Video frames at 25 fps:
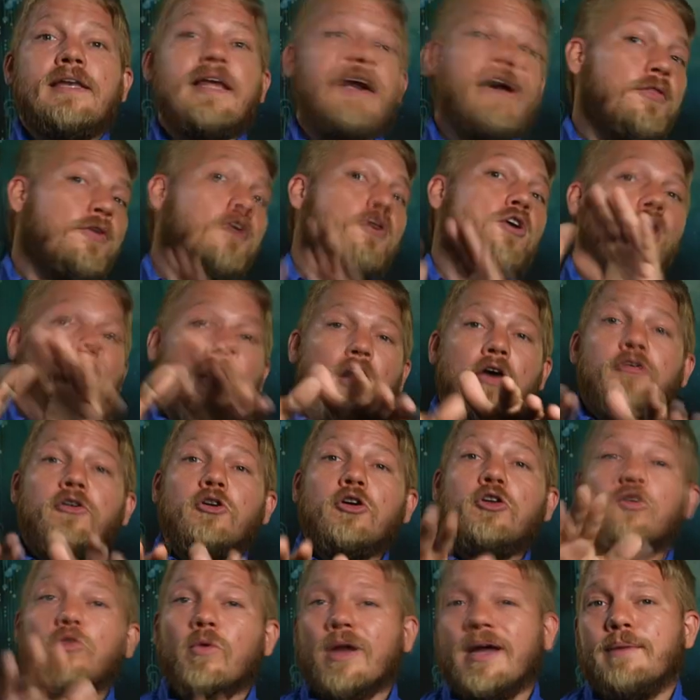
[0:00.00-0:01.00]
Now, there are
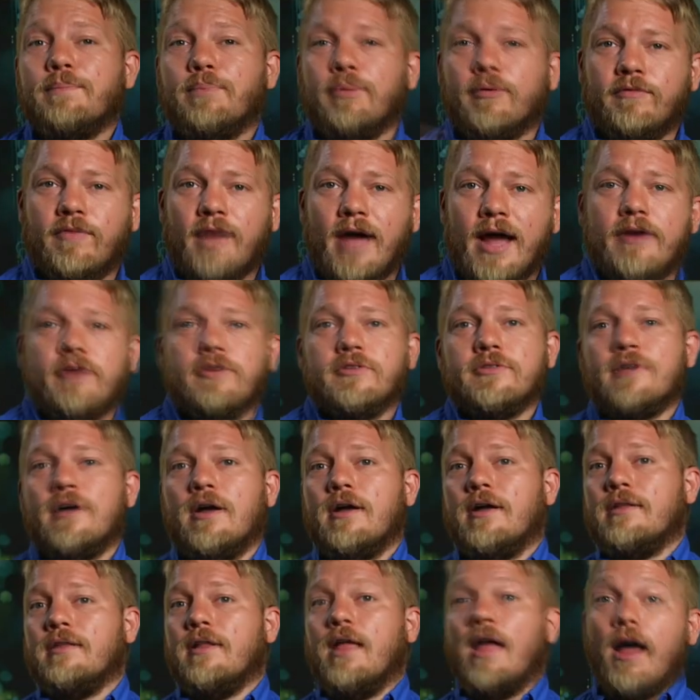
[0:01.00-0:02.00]
other great providers
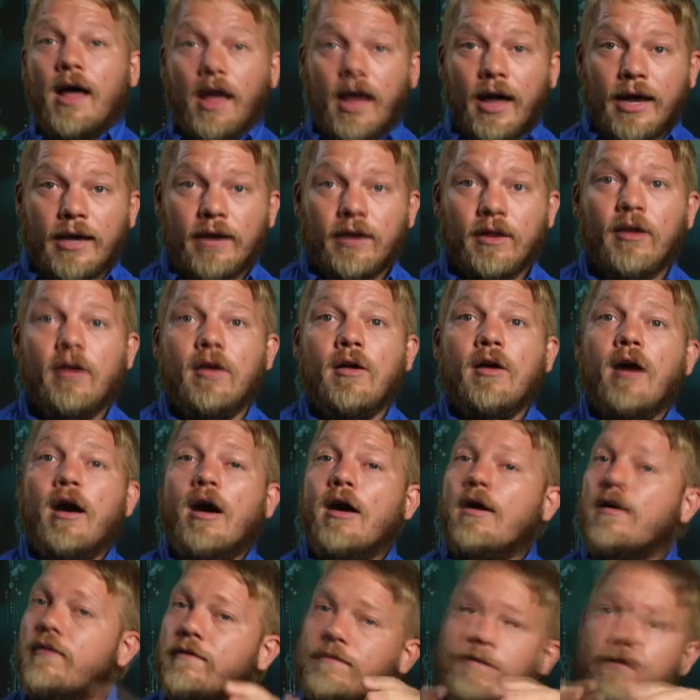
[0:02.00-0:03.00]
online
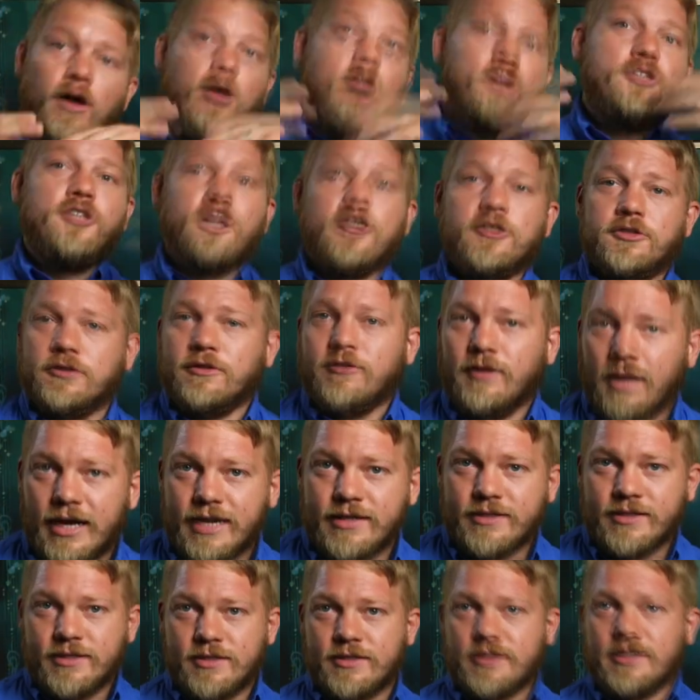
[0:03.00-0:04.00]
of adjuster
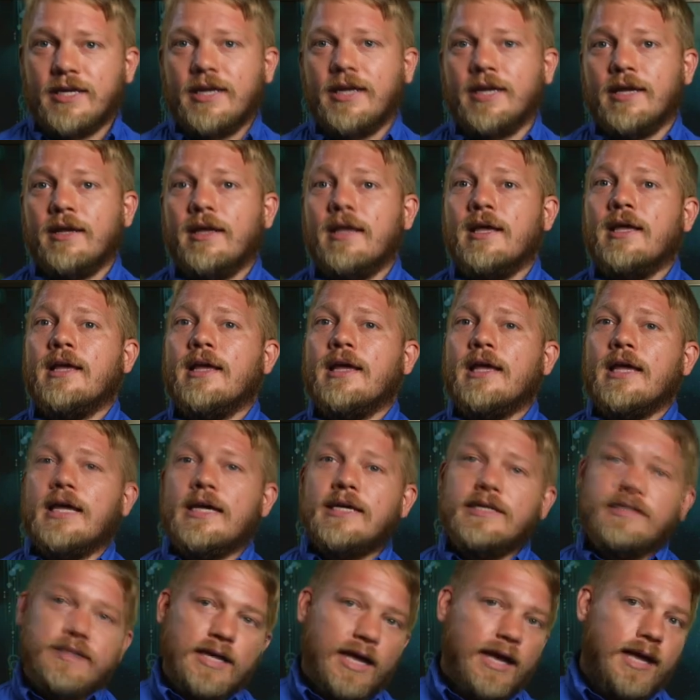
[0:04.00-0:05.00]
licensing,
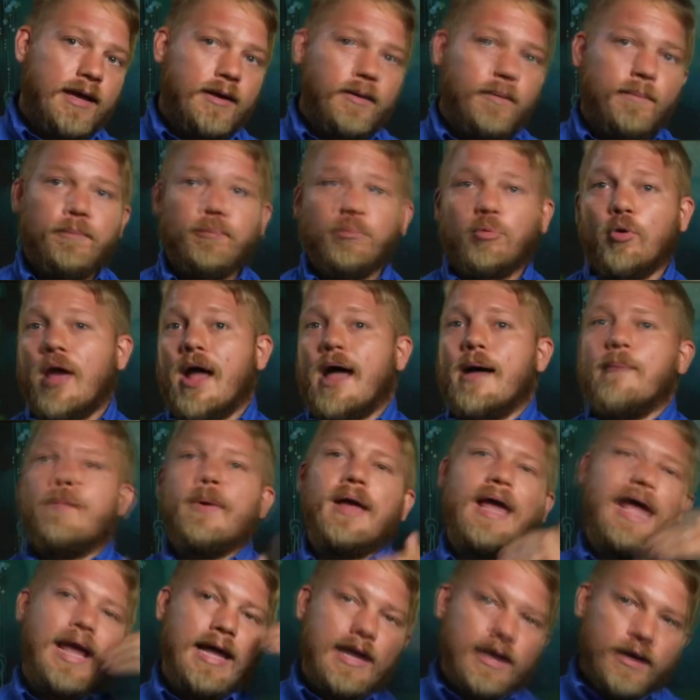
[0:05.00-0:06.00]
exam
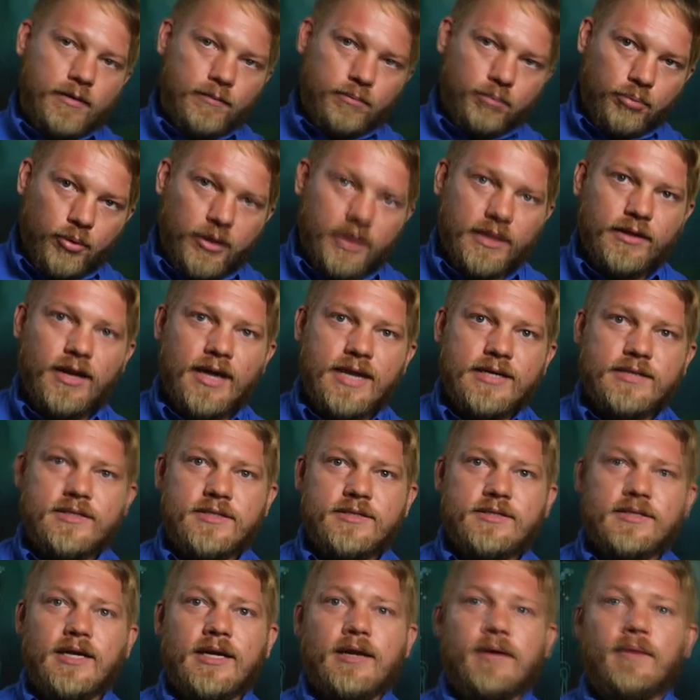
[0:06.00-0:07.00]
prep, and
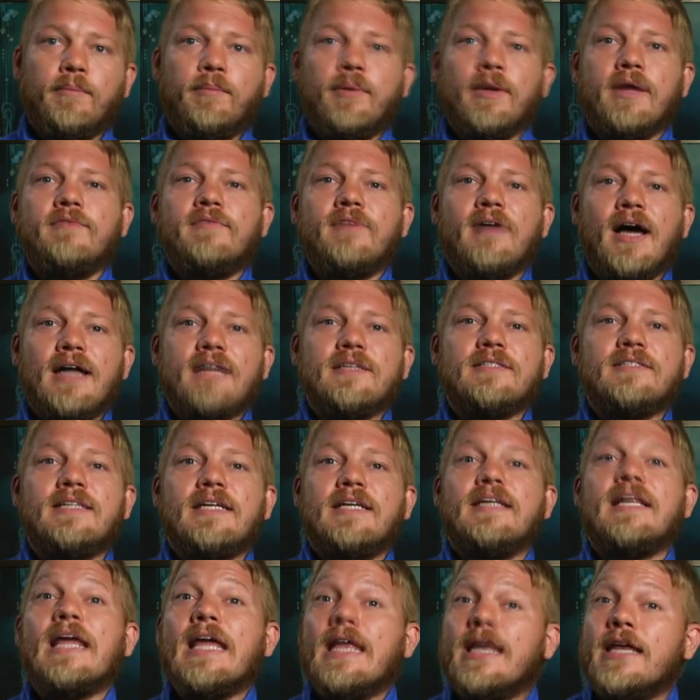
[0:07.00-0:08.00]
pre-licensing, but I've not
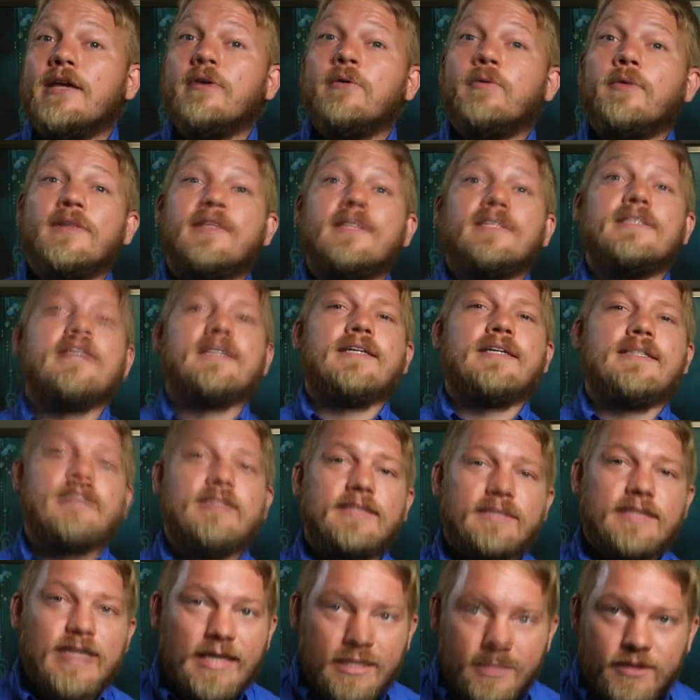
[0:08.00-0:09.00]
seen any with as
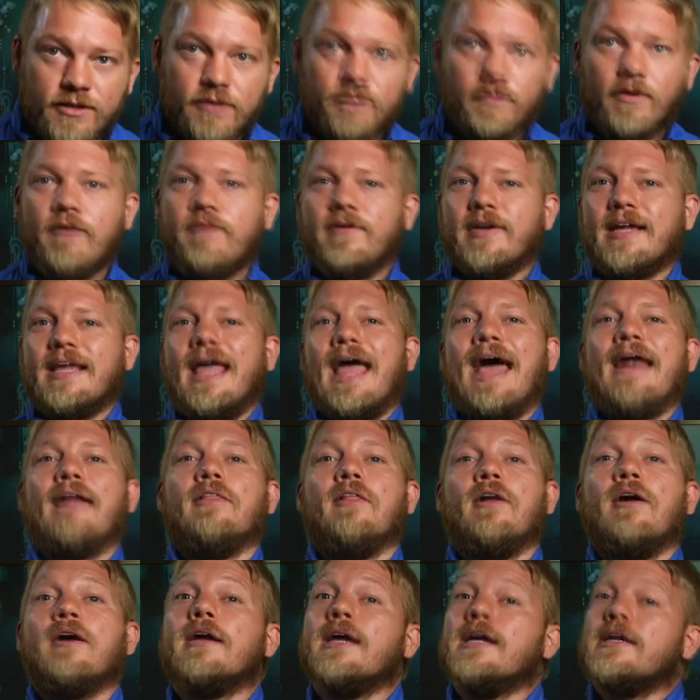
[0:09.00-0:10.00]
extensive of a
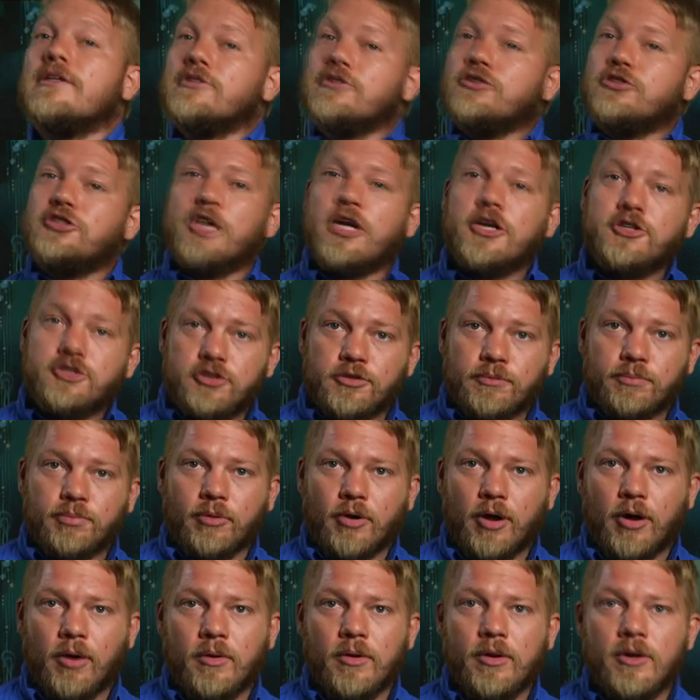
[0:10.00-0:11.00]
catalog as
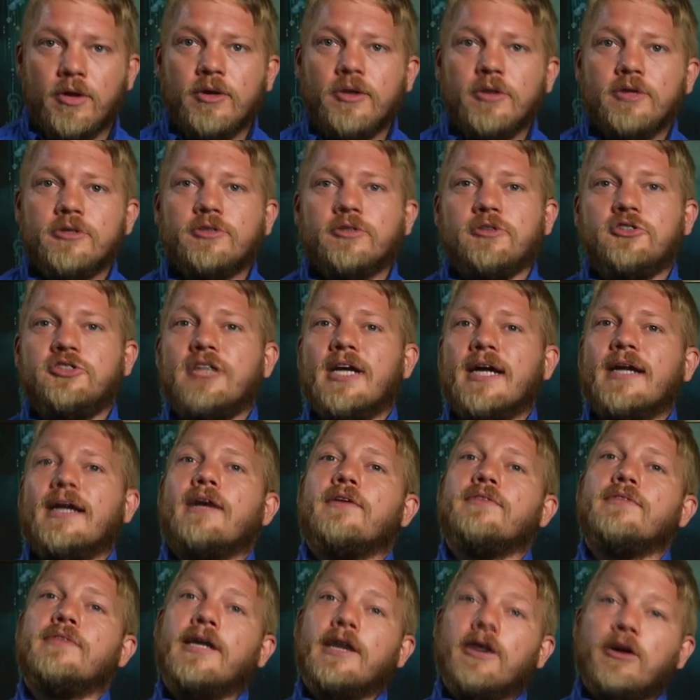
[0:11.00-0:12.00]
AdjusterPro. So check
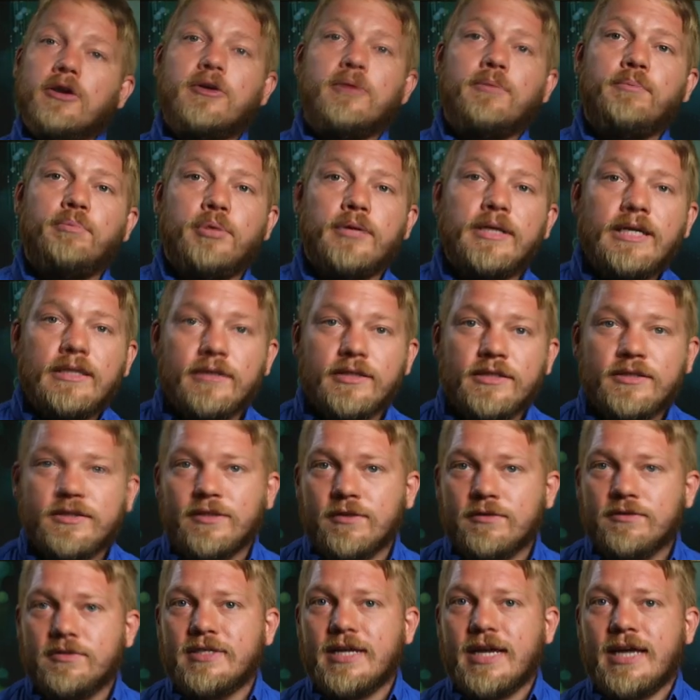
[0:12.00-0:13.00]
out their complete
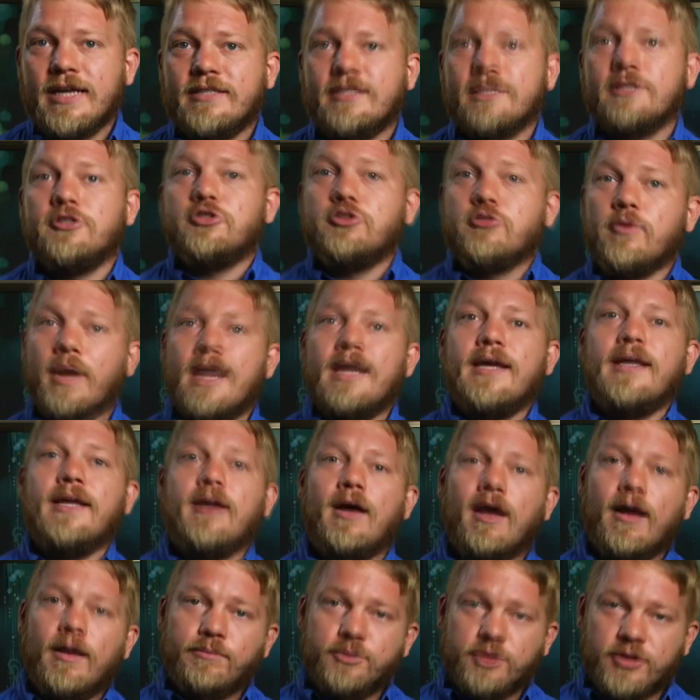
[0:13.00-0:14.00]
list of states and training
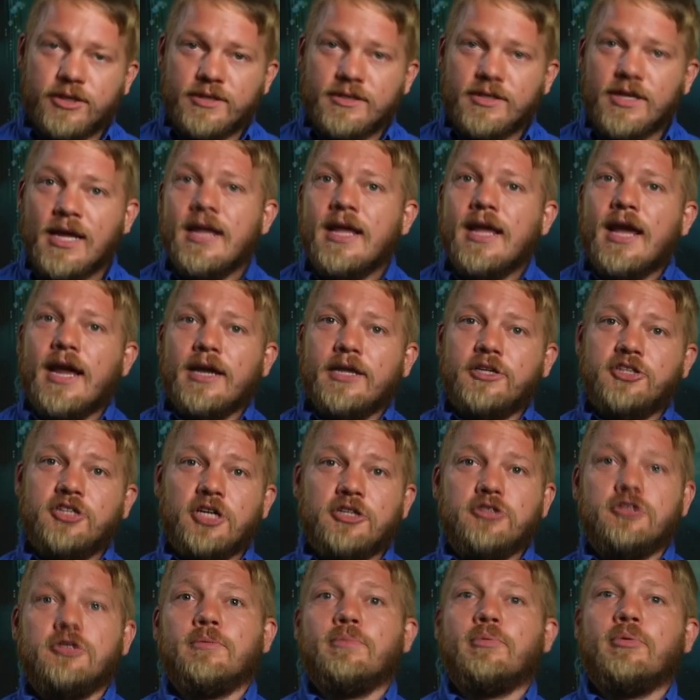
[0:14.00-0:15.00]
options at
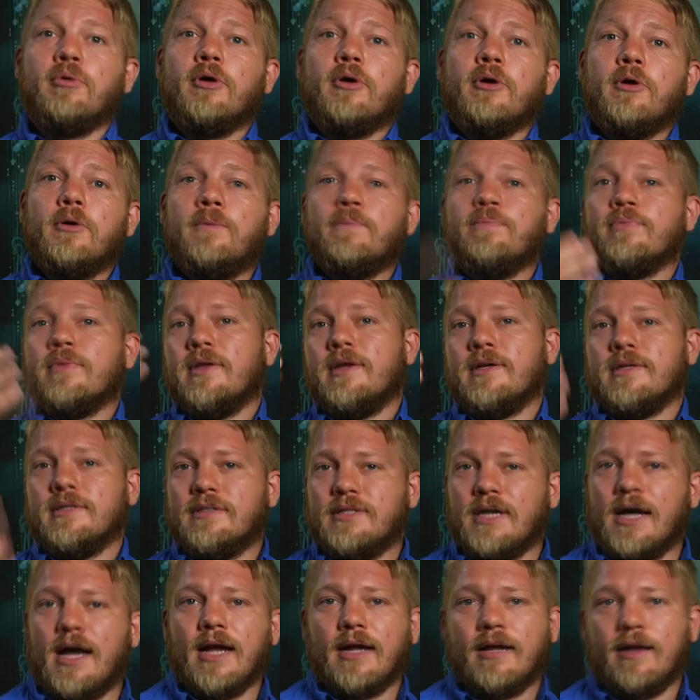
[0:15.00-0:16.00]
adjuster pro
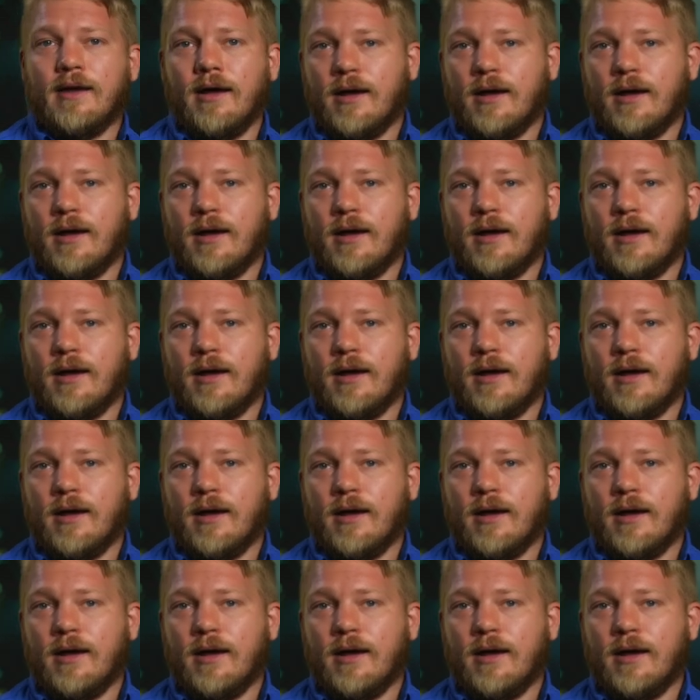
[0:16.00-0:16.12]
dot